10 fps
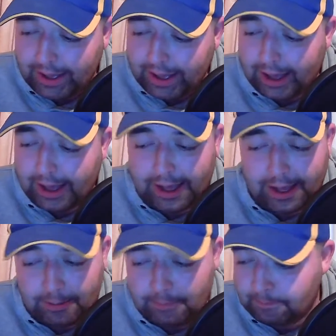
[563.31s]

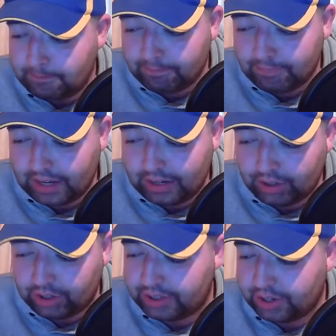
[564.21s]

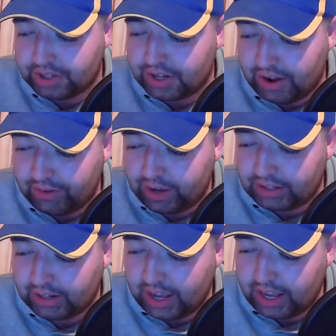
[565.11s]
There's an awful
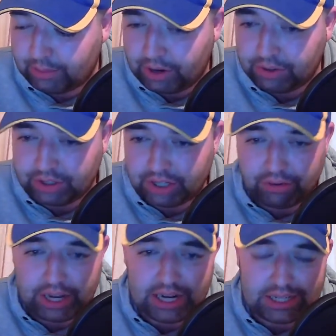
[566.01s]
lot to like about it, and
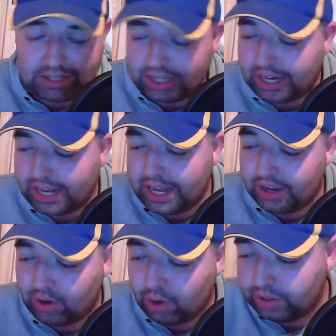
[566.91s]
realistically,
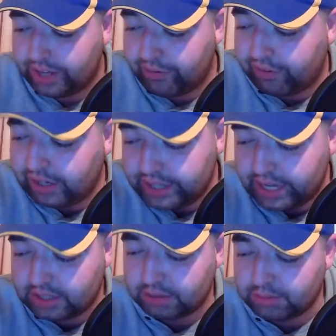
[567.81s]
it could definitely
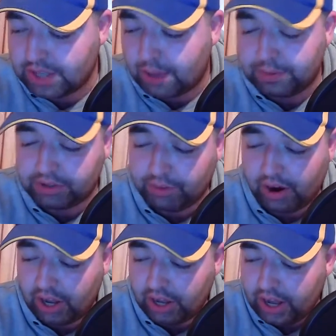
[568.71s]
take some stopping
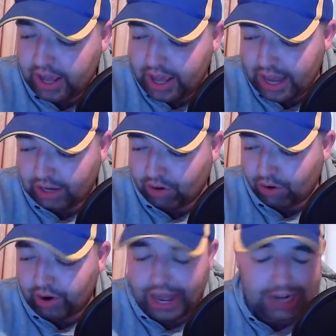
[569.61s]
tomorrow.
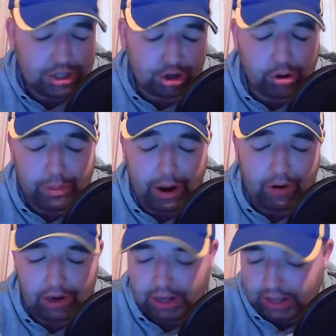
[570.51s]
Ignore At Your
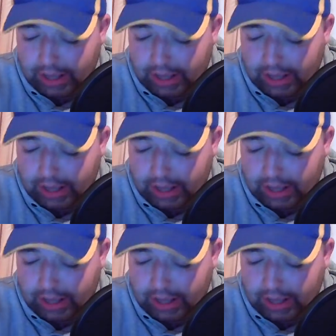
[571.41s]
Peril.